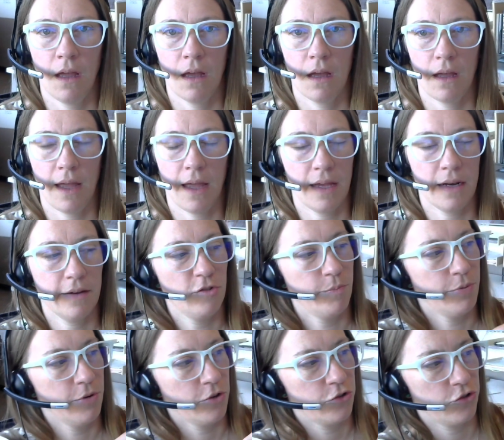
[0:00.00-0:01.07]
And if you
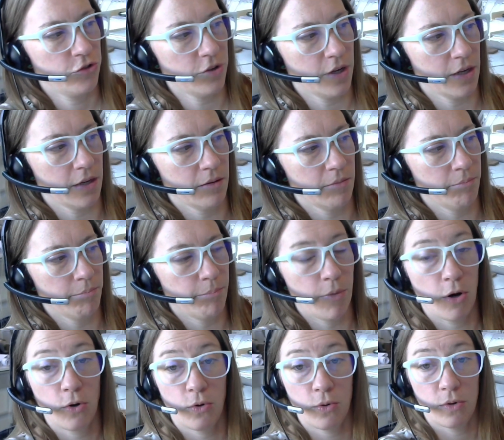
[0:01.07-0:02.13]
push
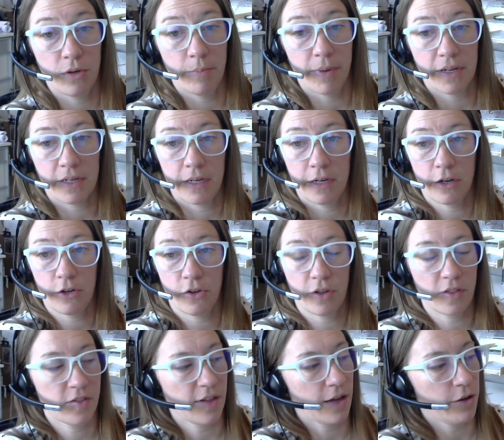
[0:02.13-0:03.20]
mode button here, you
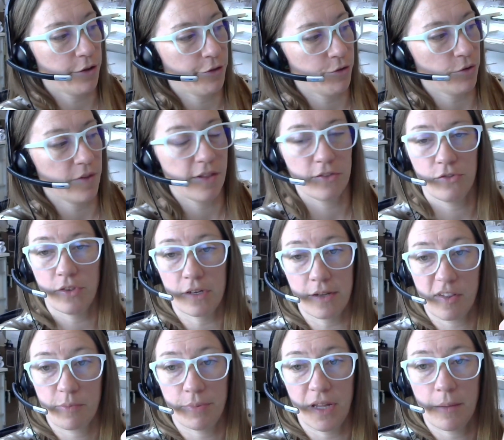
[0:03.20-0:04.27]
can cycle through the
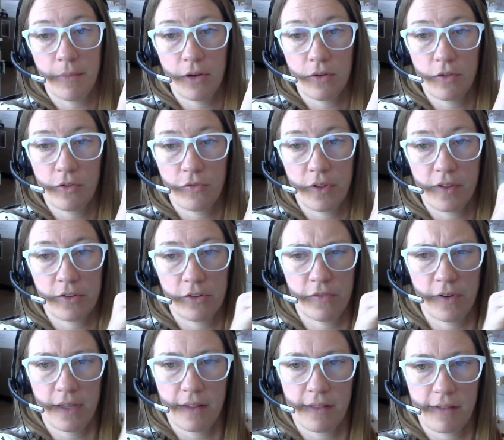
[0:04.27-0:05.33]
display modes for this
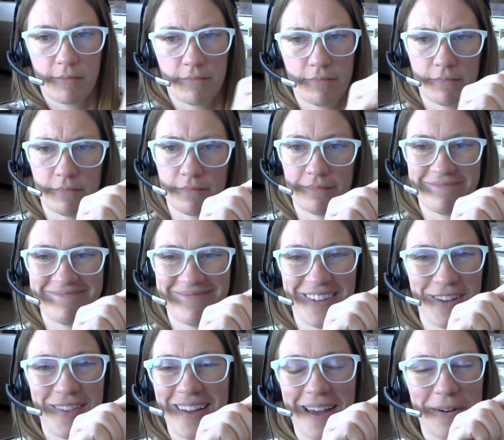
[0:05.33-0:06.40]
device.
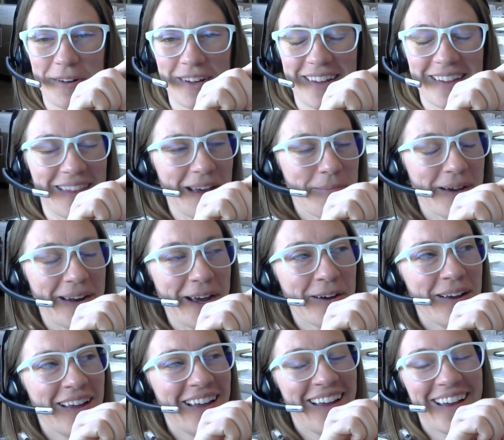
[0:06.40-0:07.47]
I think I could get that by now.
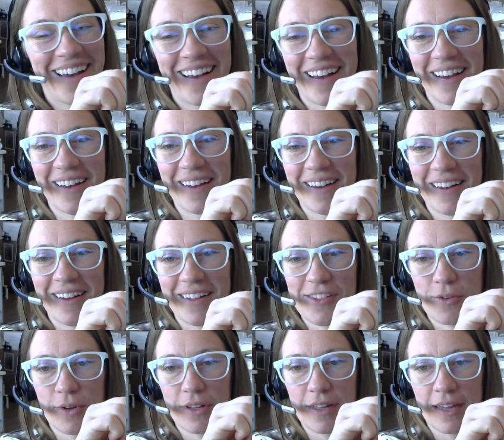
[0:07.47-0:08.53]

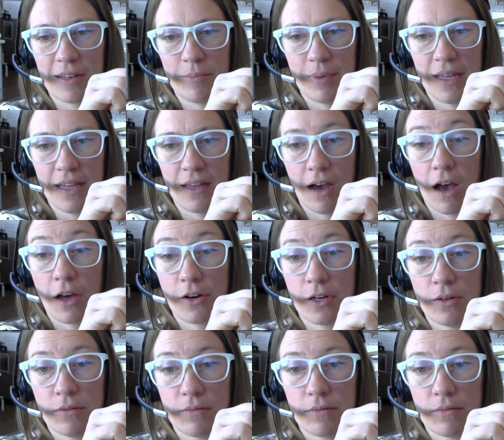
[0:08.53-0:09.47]
So it can be auto,